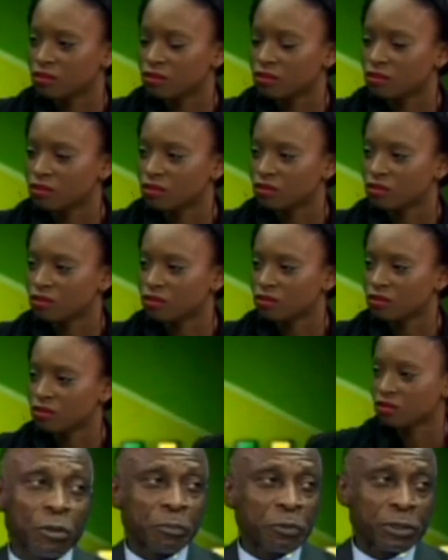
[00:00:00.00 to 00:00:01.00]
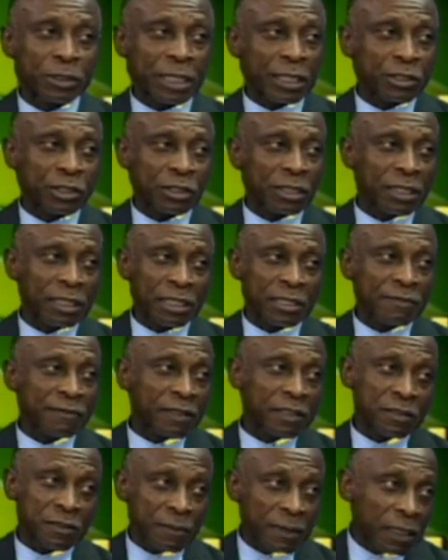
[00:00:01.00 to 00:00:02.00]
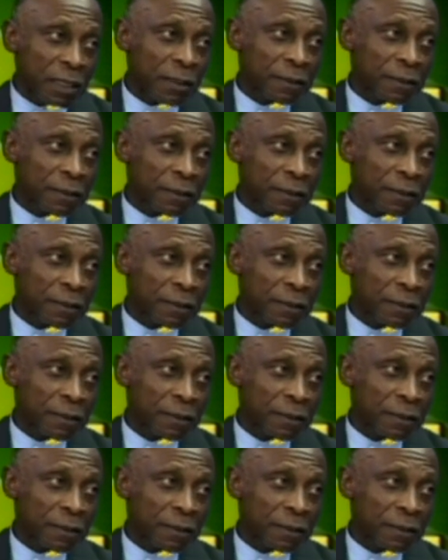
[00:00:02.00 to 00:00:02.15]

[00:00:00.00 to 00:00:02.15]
the PPP is no protection against Venezuela.